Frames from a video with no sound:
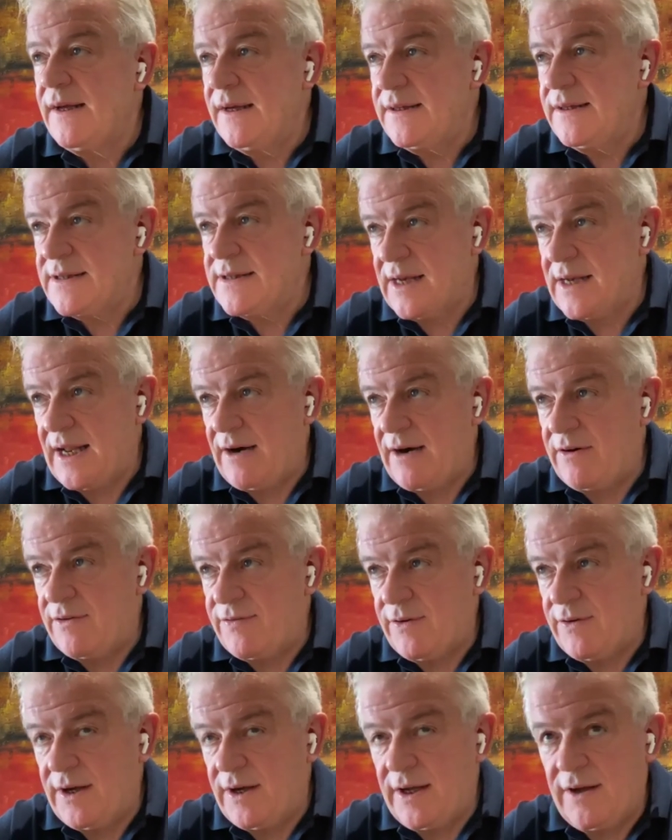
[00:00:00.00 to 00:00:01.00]
to
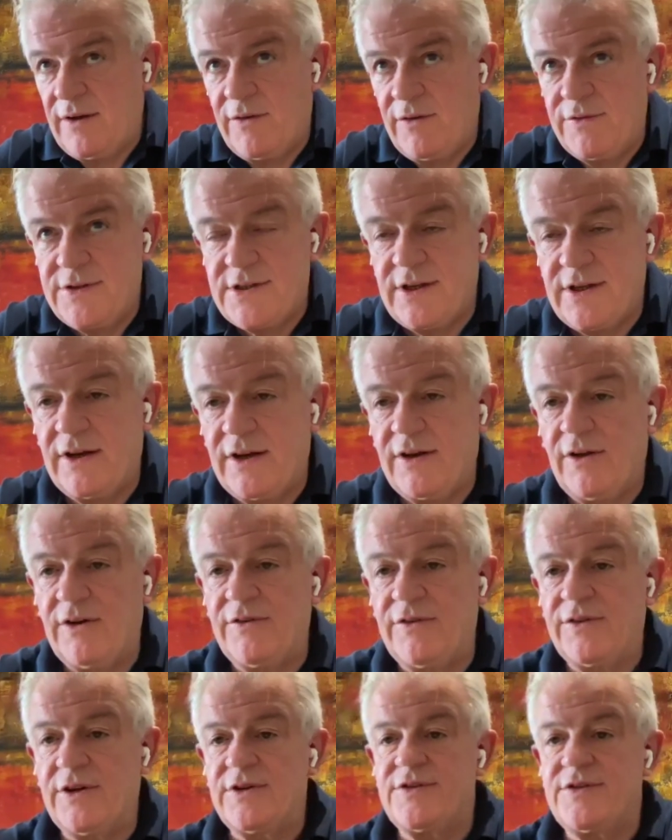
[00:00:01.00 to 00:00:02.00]
clarify, obviously, a lot of
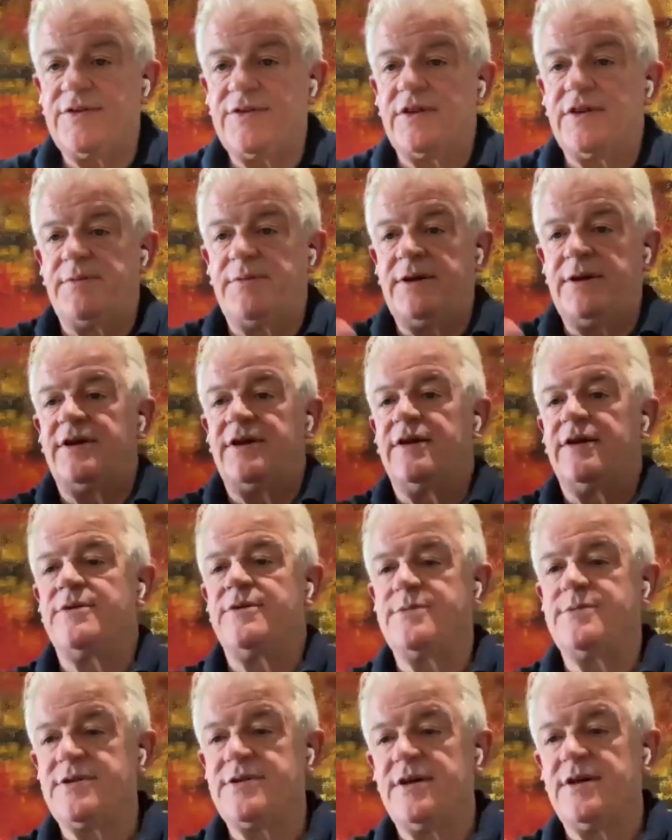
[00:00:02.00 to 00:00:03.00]
those
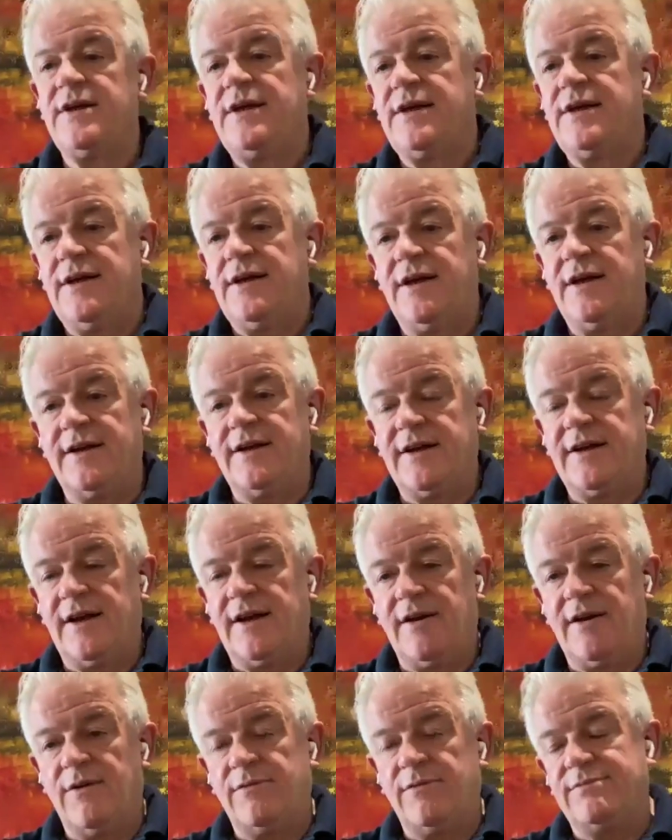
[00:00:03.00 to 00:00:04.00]
Filipinos are
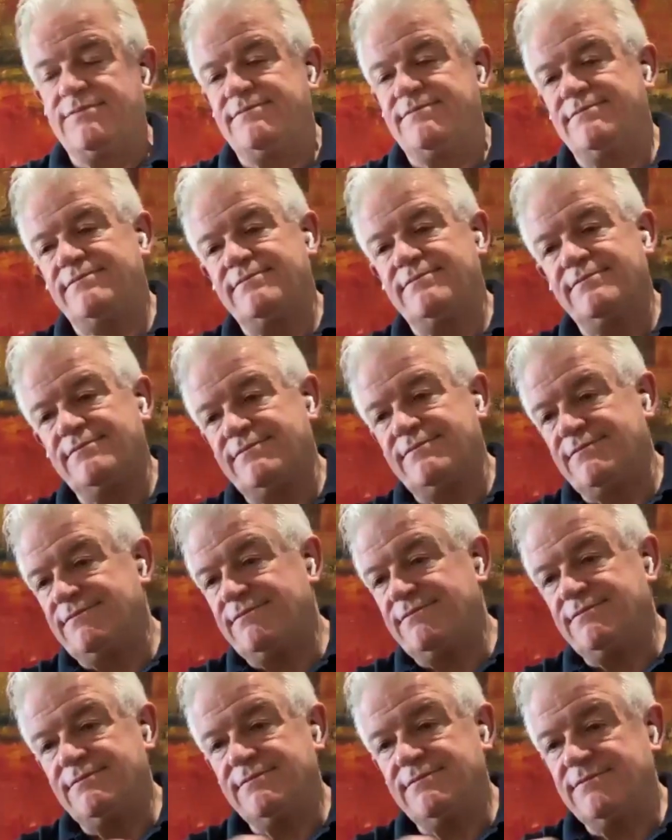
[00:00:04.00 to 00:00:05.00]
now,
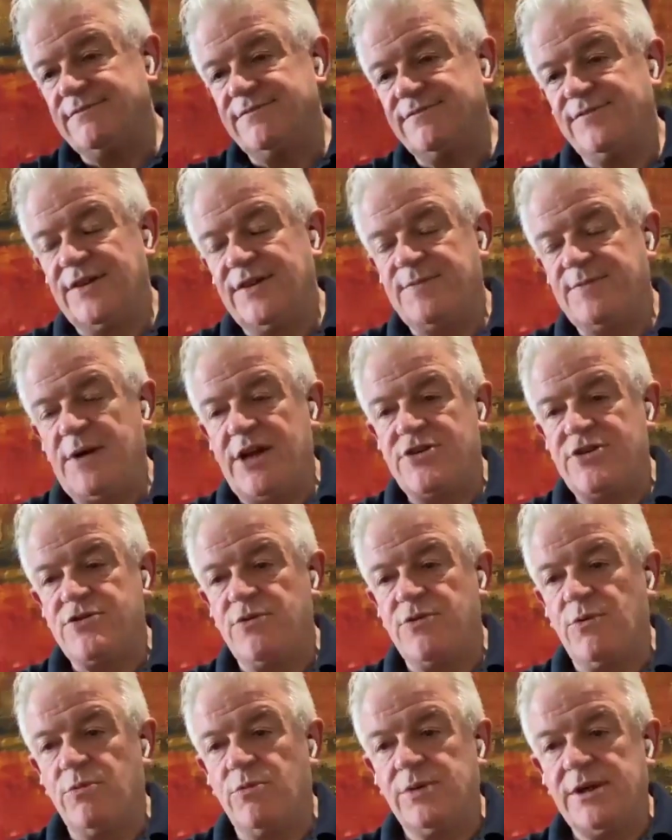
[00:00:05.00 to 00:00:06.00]
the
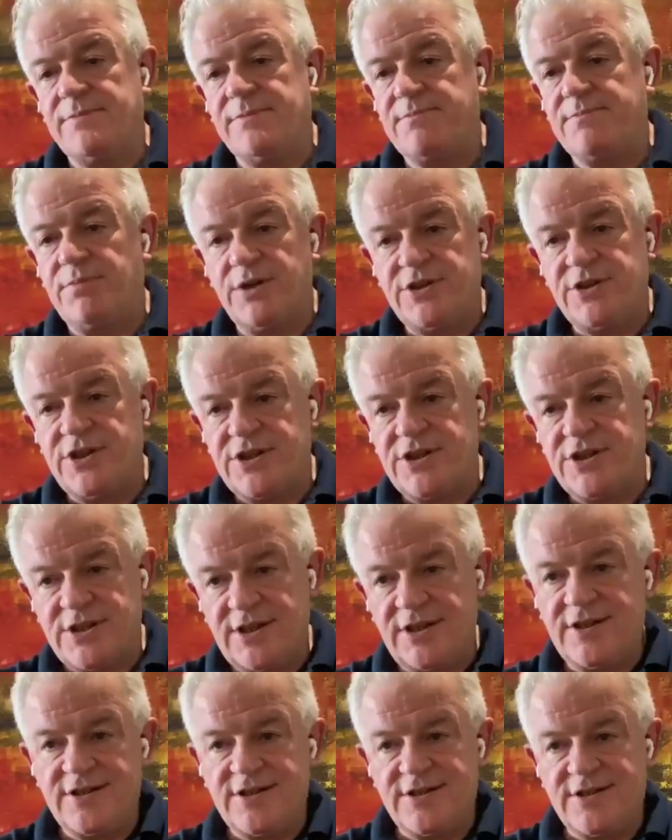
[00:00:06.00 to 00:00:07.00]
matter will be
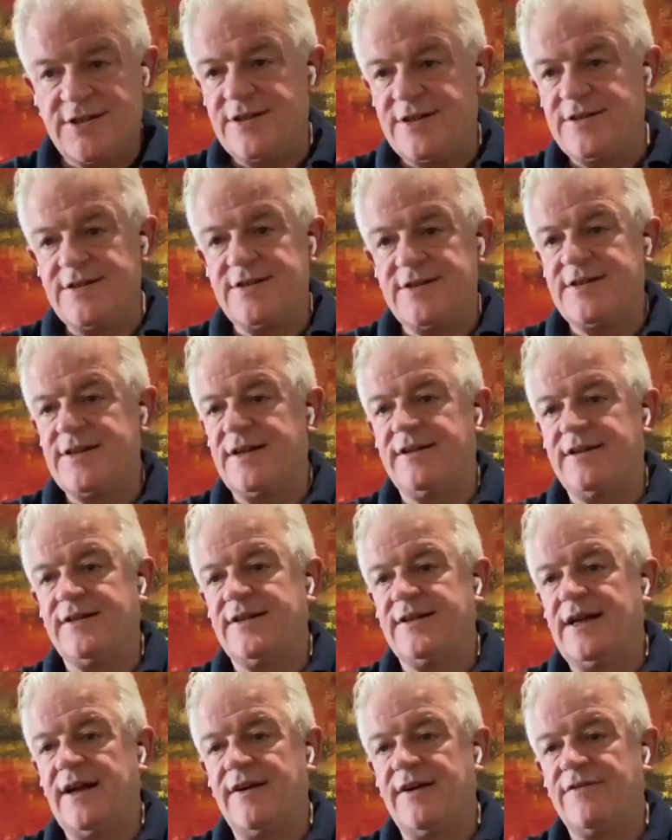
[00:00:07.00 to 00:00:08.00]
British citizens,
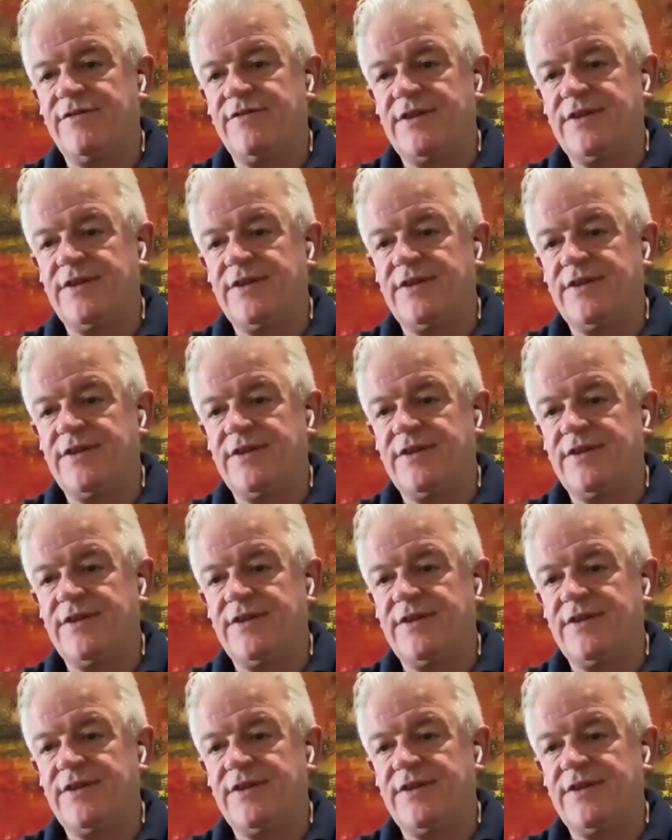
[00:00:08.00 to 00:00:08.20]
they'll have